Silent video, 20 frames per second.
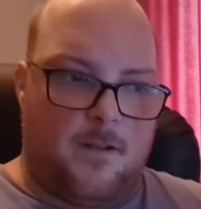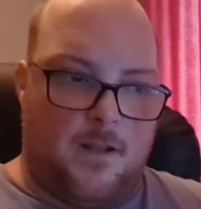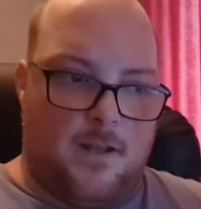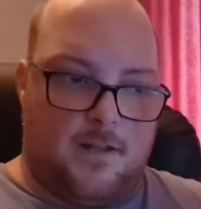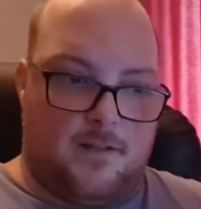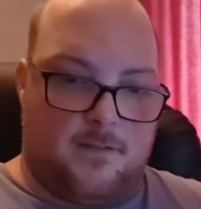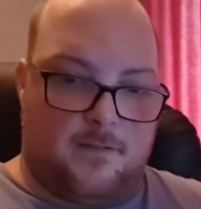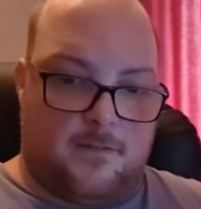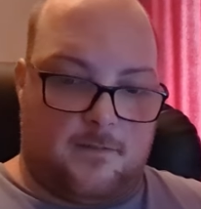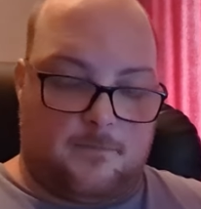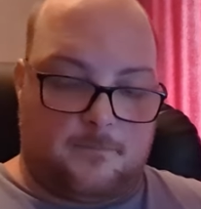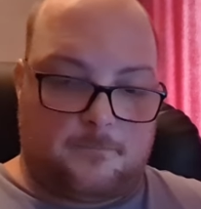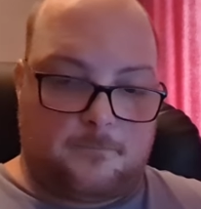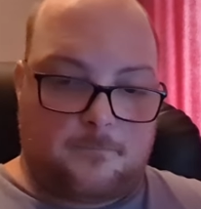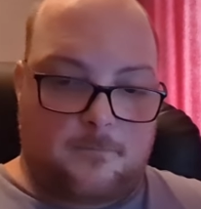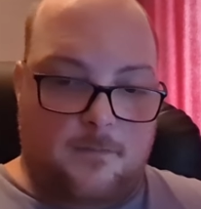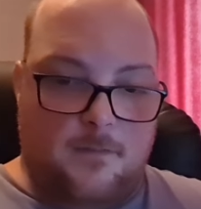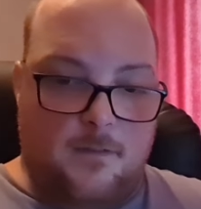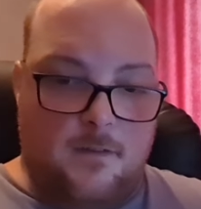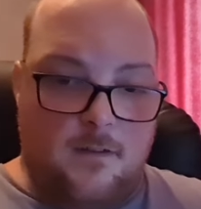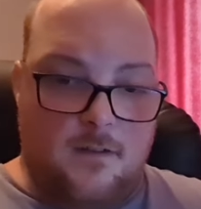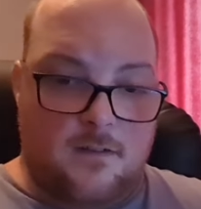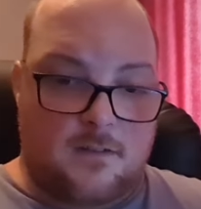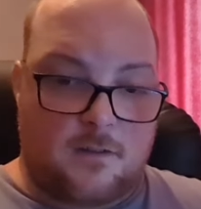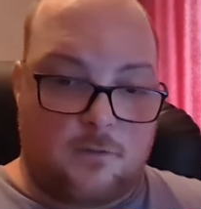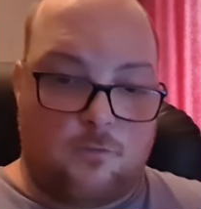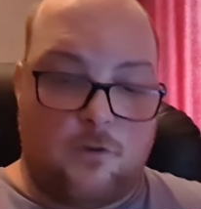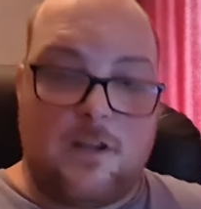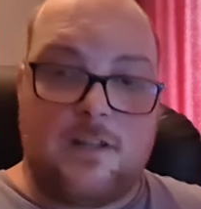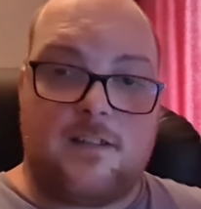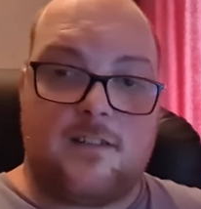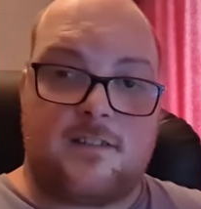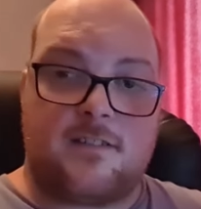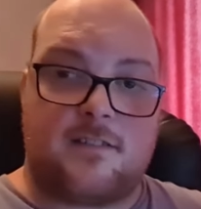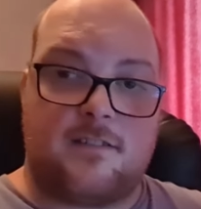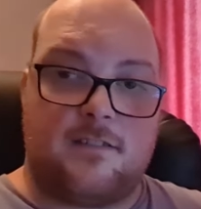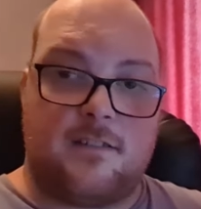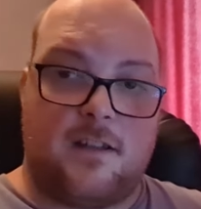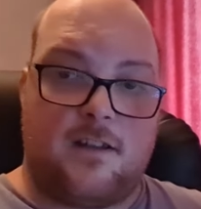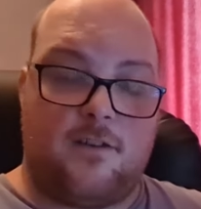and the way
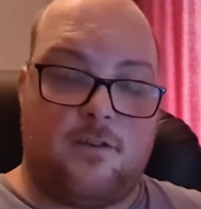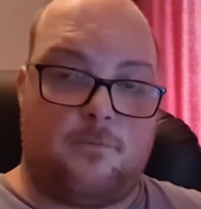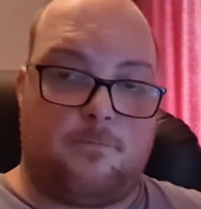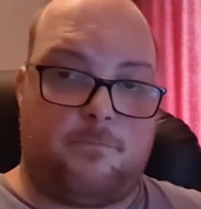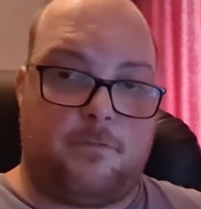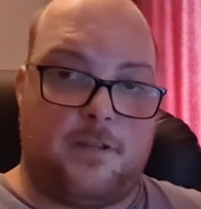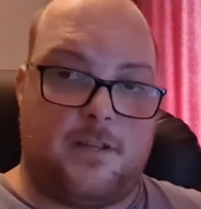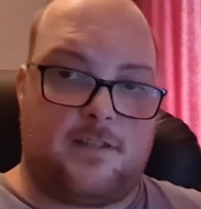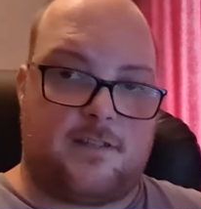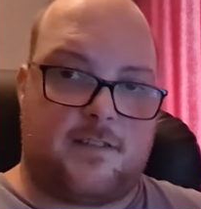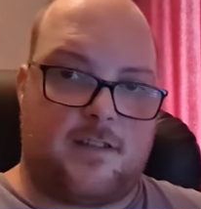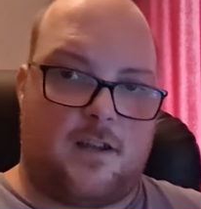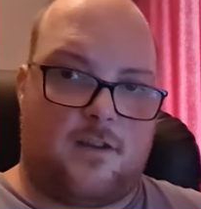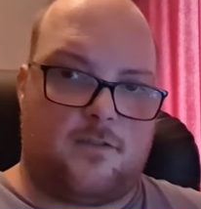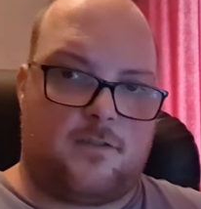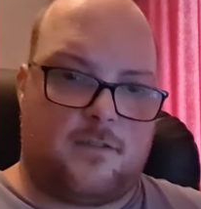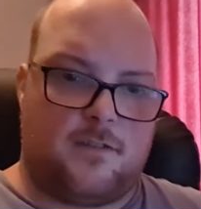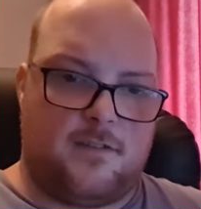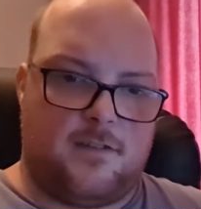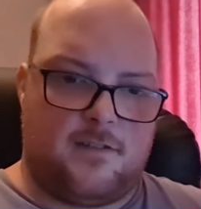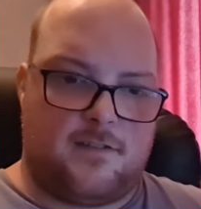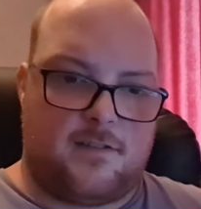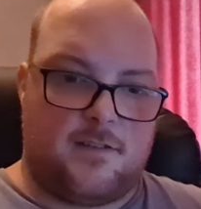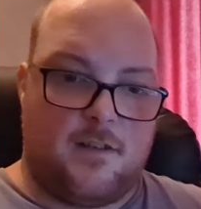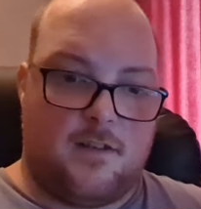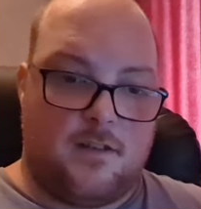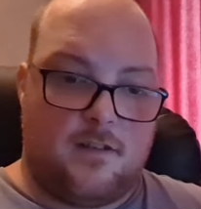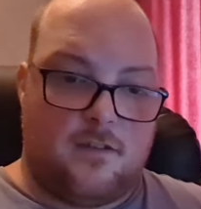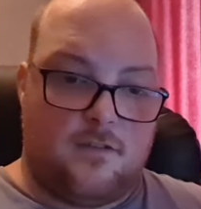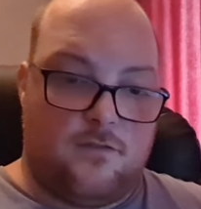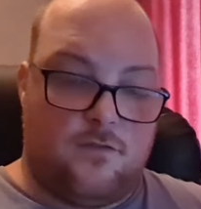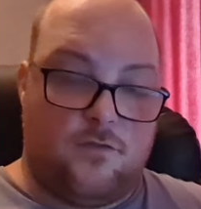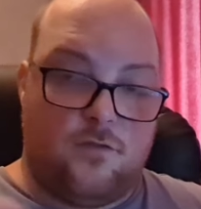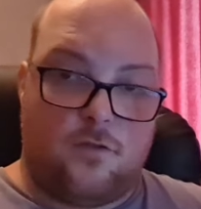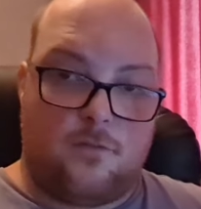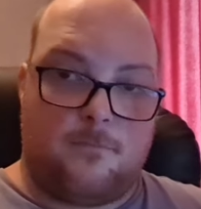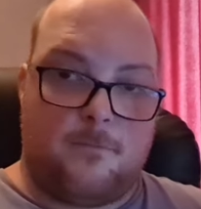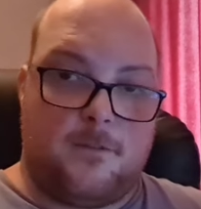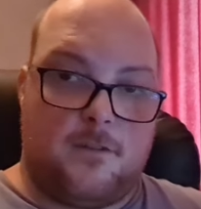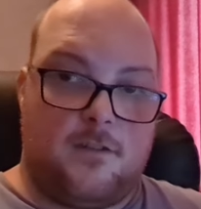this scenario plays out is
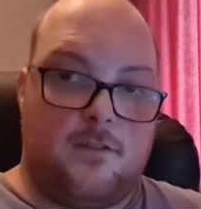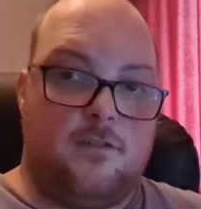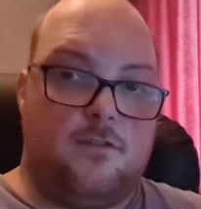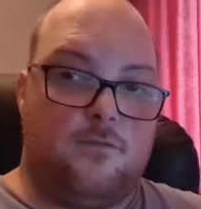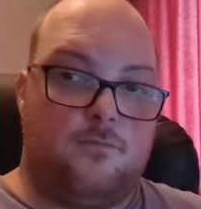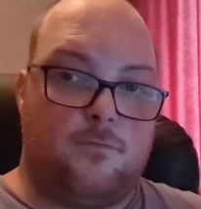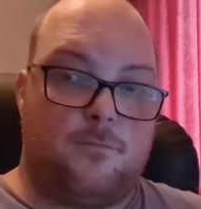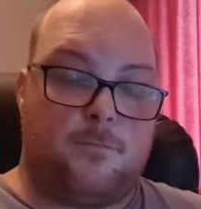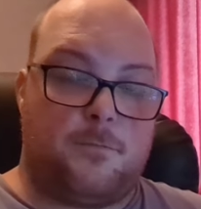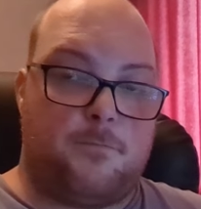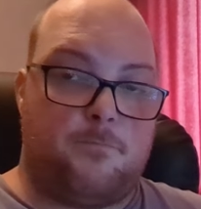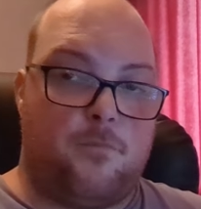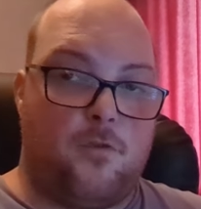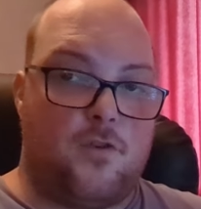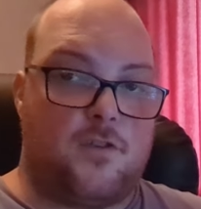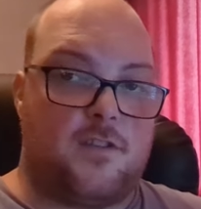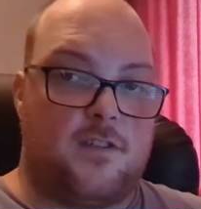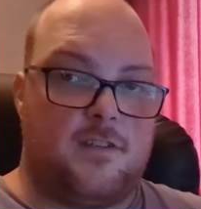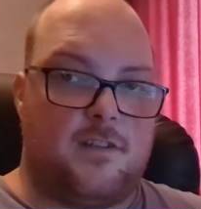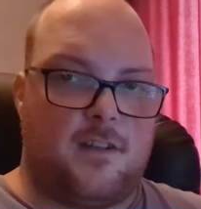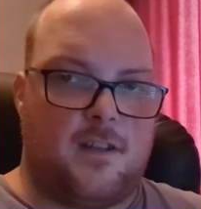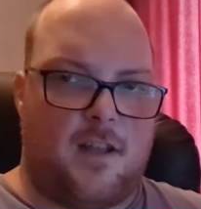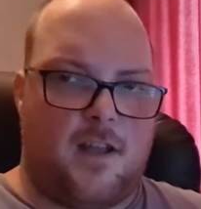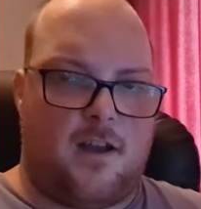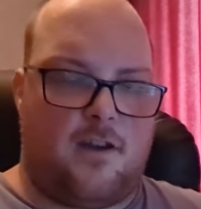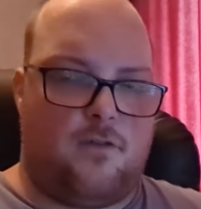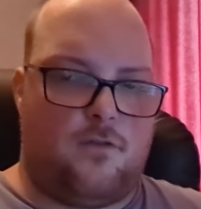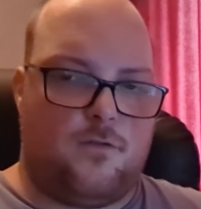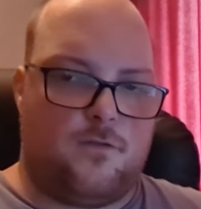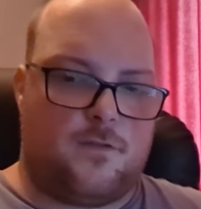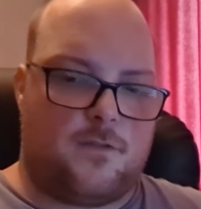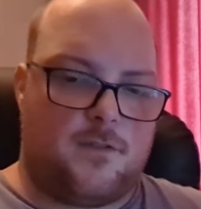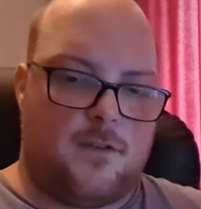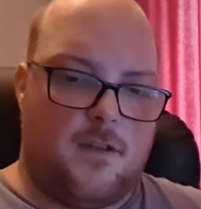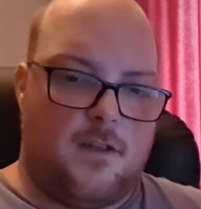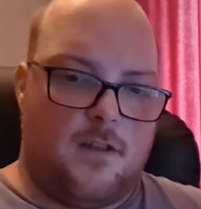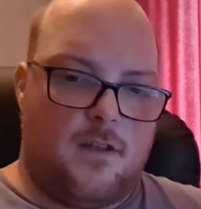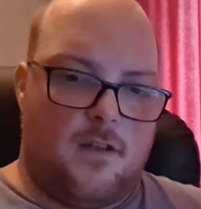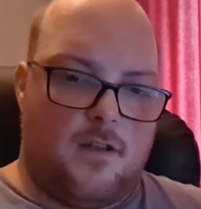normally you would be poisoning arrows,